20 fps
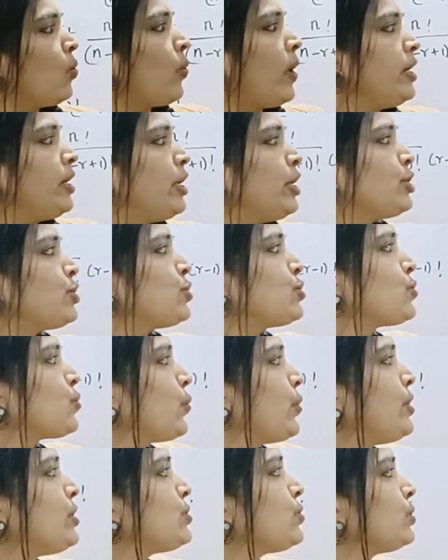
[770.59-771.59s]
1 into
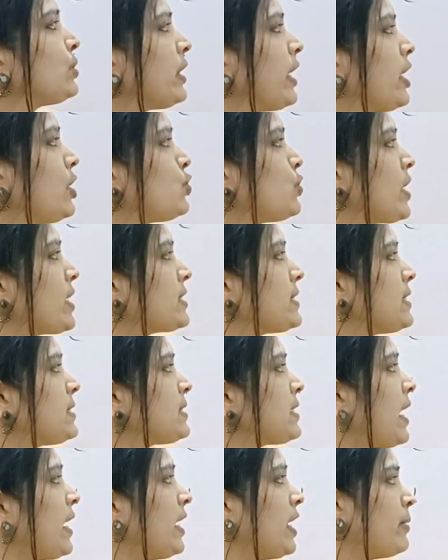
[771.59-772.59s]
2 into 3 into
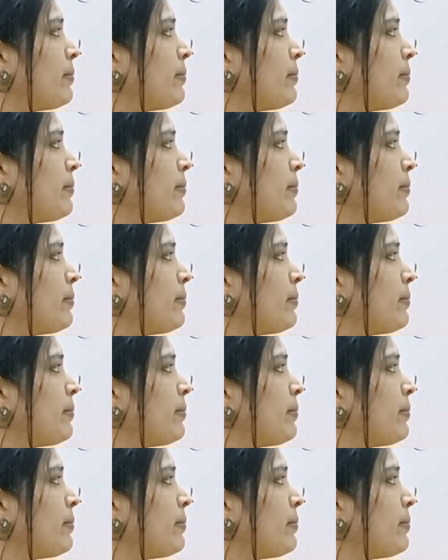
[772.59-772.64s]
etc.